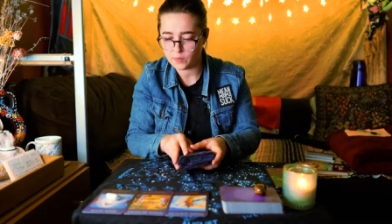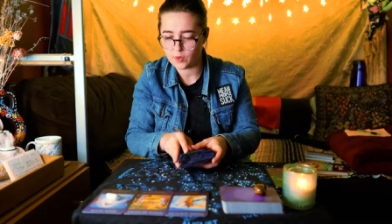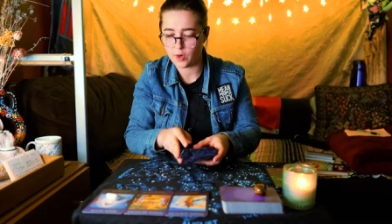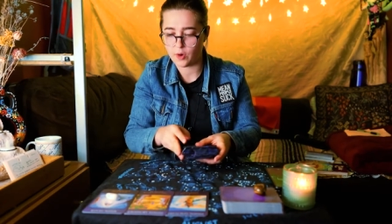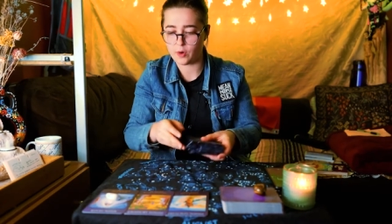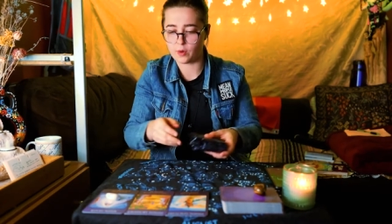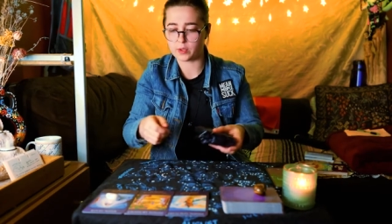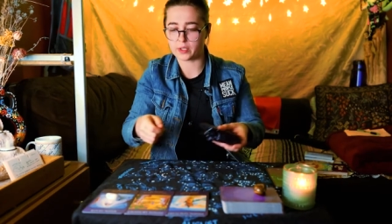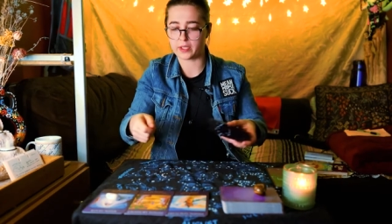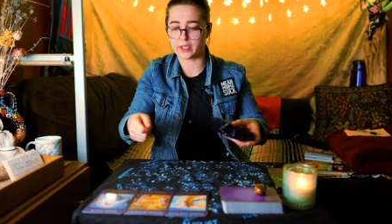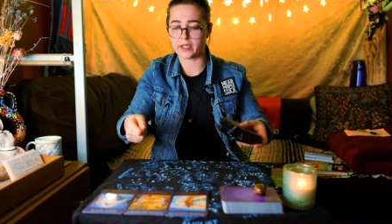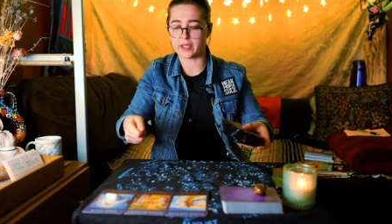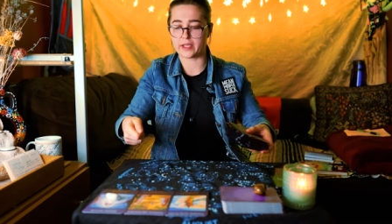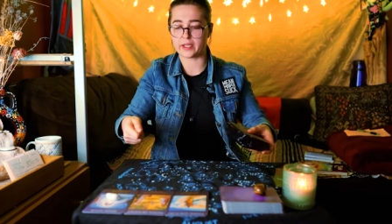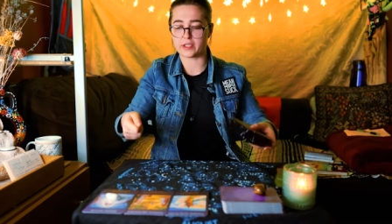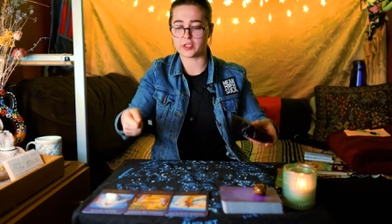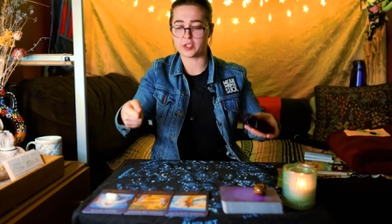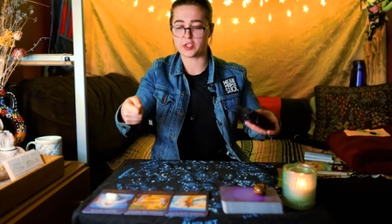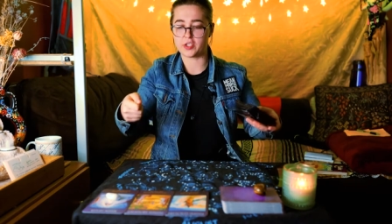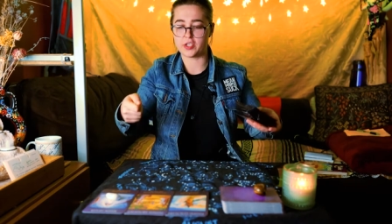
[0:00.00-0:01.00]
holding like
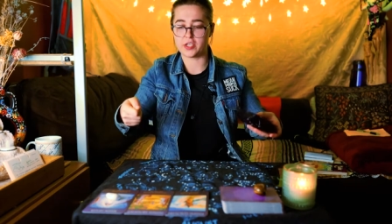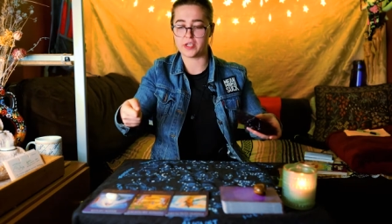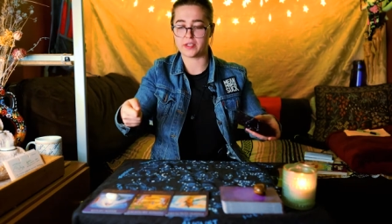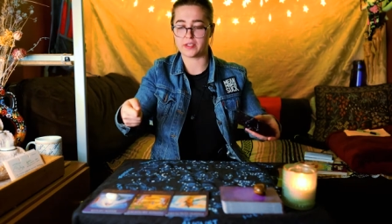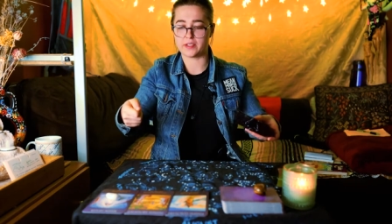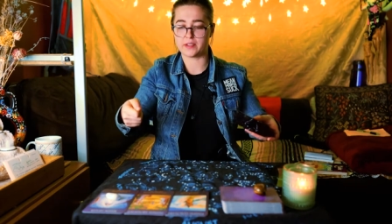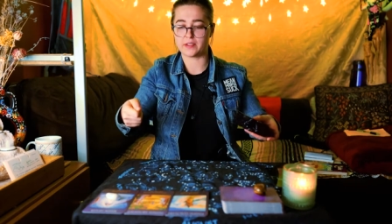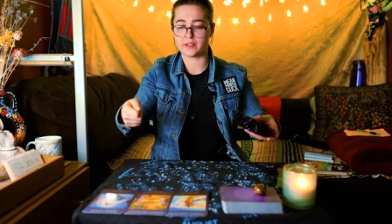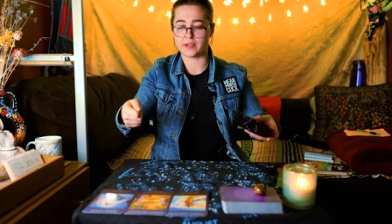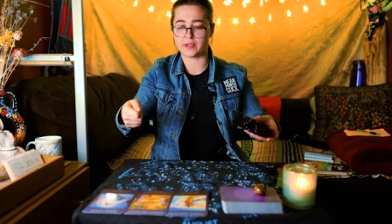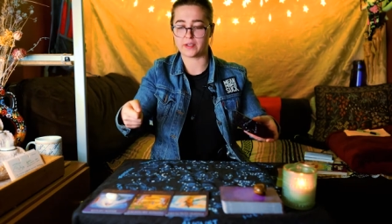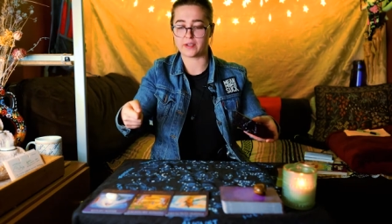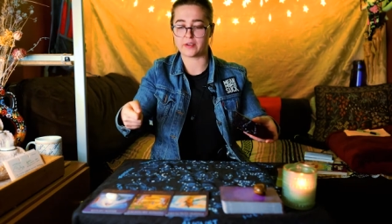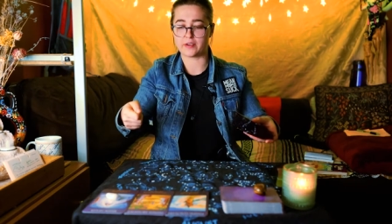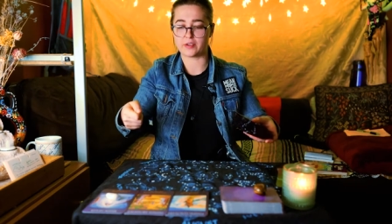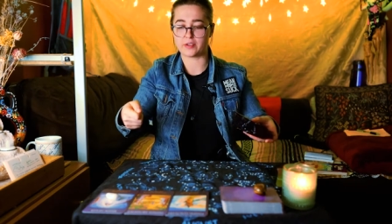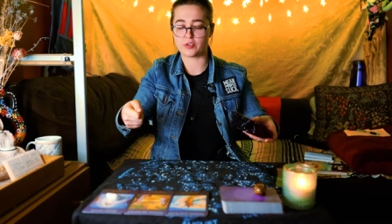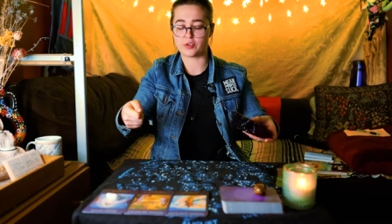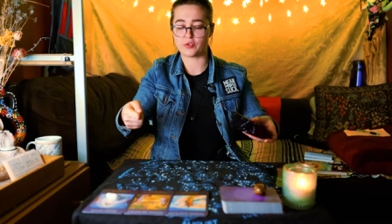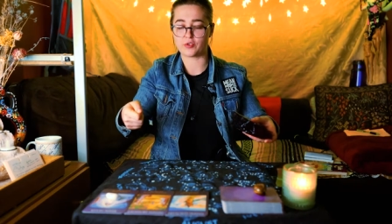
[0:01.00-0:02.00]
a sheet
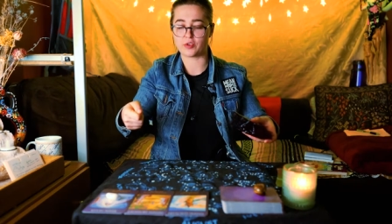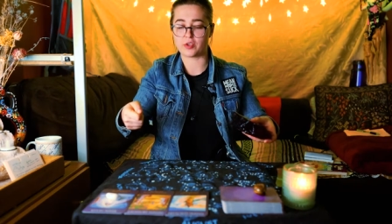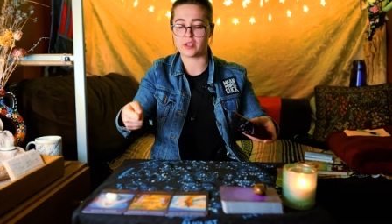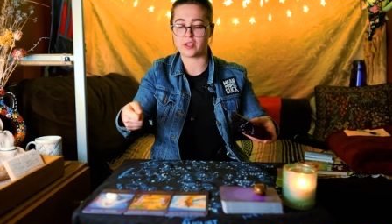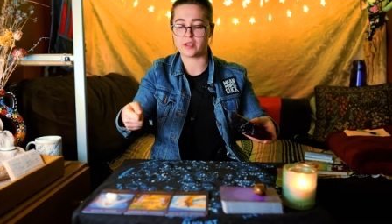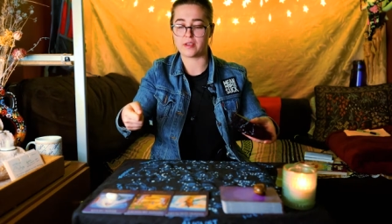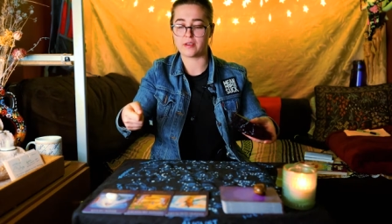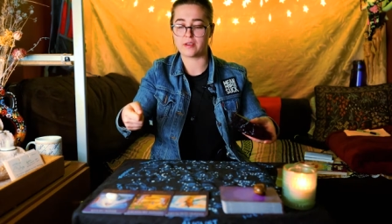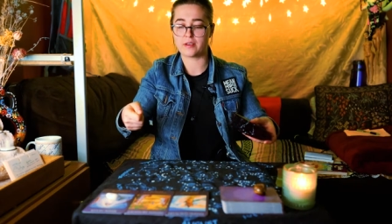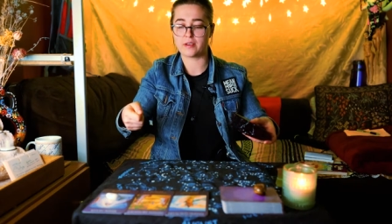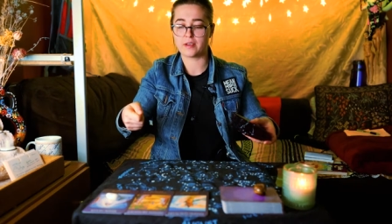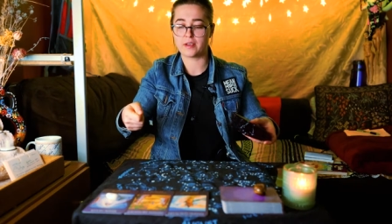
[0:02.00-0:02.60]
under a tree.